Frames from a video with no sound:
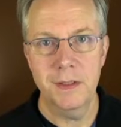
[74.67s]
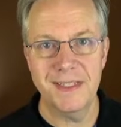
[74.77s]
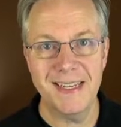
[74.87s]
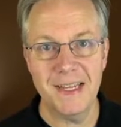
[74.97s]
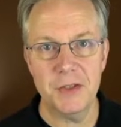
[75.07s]

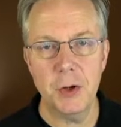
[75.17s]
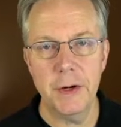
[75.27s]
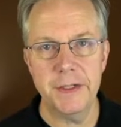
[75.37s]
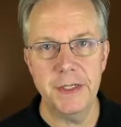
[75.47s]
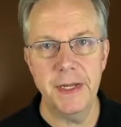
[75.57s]
To get
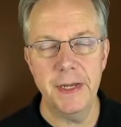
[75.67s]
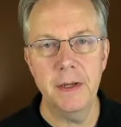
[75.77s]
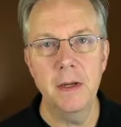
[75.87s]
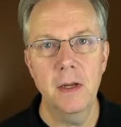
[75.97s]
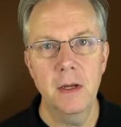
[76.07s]
started
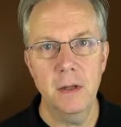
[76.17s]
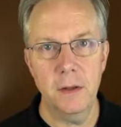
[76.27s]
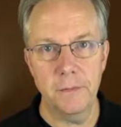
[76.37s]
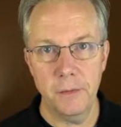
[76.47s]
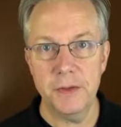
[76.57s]
today,
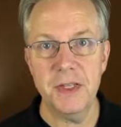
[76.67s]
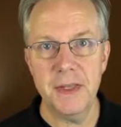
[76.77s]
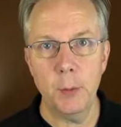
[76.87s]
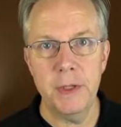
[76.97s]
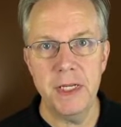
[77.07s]
the first thing
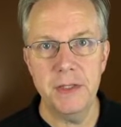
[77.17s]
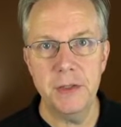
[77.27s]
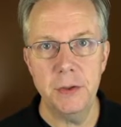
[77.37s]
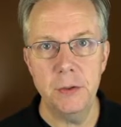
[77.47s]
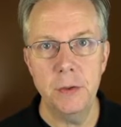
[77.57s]
that we need to
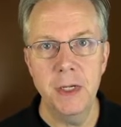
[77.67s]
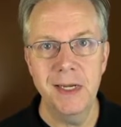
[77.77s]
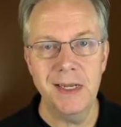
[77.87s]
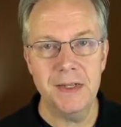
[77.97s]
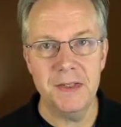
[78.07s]
do
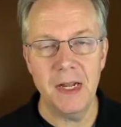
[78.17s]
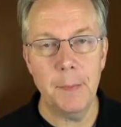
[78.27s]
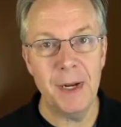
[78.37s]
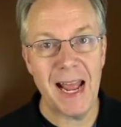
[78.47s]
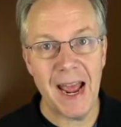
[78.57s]
is set
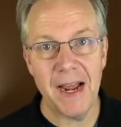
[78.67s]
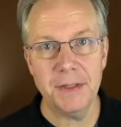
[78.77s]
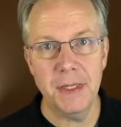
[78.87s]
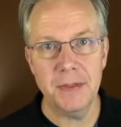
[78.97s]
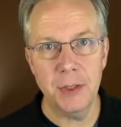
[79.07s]
up an
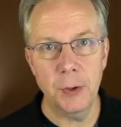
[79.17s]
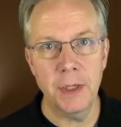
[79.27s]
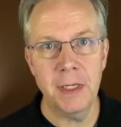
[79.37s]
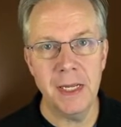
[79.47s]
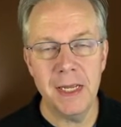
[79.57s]
access
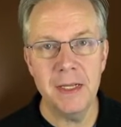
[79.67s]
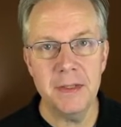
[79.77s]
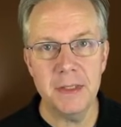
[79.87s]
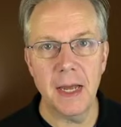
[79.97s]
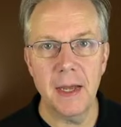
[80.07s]
token
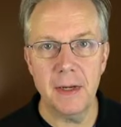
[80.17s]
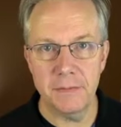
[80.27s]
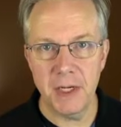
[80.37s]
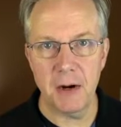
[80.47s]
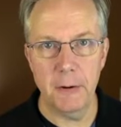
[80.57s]
inside
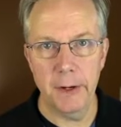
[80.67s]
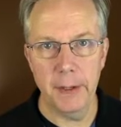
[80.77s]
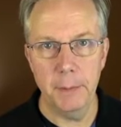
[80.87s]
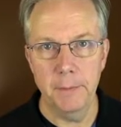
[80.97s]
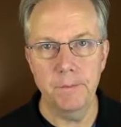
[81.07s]
of Docker
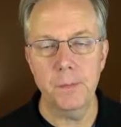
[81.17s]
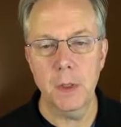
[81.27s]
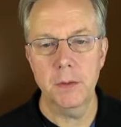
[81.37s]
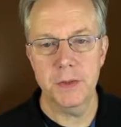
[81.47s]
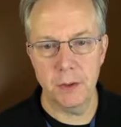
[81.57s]
Hub.
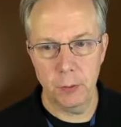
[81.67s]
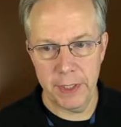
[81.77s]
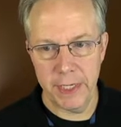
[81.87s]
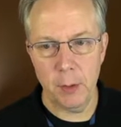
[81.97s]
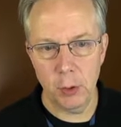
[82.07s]
So
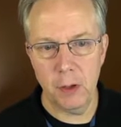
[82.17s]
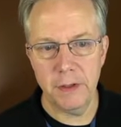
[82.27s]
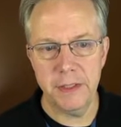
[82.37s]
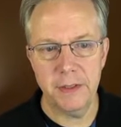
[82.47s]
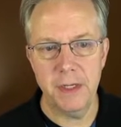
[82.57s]
right now we're
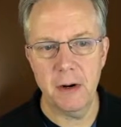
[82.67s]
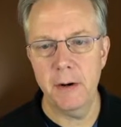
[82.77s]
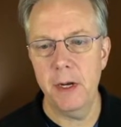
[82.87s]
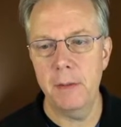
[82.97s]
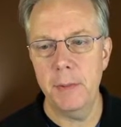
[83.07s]
logged into
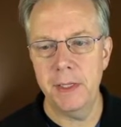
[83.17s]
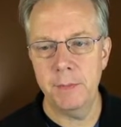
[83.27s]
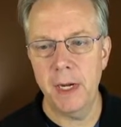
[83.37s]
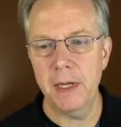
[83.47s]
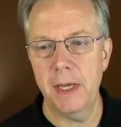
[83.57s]
Docker Hub
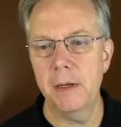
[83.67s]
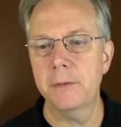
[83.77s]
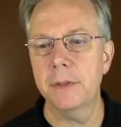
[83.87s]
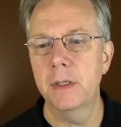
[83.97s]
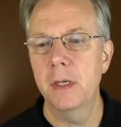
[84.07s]
in my
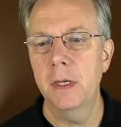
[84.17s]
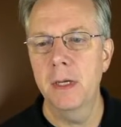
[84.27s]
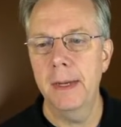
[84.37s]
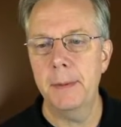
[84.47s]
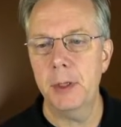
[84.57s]
account.
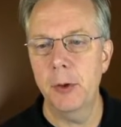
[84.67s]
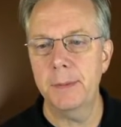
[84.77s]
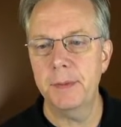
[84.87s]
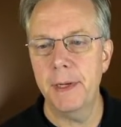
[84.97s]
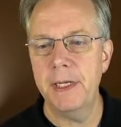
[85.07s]
I'm going to go
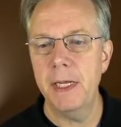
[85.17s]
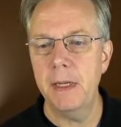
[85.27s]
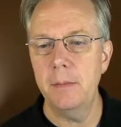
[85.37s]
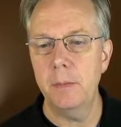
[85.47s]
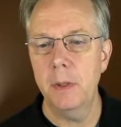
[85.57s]
up to my
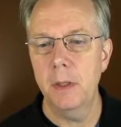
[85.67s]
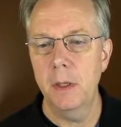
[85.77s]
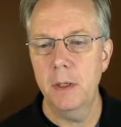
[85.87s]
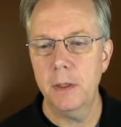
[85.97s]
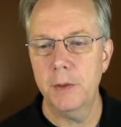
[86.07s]
name,
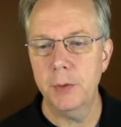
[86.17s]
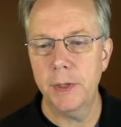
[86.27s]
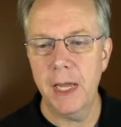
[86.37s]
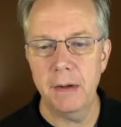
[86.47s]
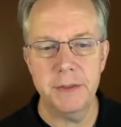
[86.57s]
go to
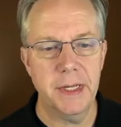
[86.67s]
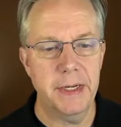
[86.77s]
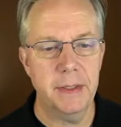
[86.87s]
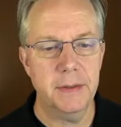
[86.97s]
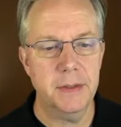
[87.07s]
account
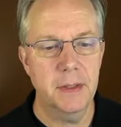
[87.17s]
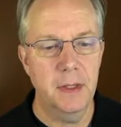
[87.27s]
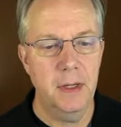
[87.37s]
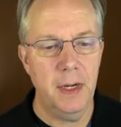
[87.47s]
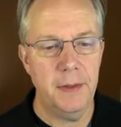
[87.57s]
settings,
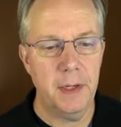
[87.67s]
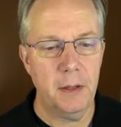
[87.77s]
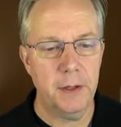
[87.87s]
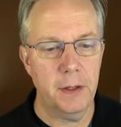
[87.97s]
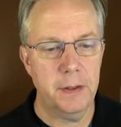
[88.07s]
and then
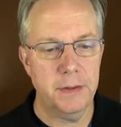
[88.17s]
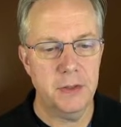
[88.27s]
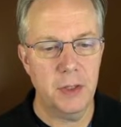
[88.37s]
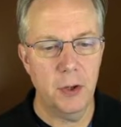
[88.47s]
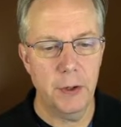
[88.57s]
click on
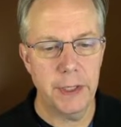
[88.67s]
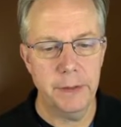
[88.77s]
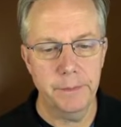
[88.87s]
Security.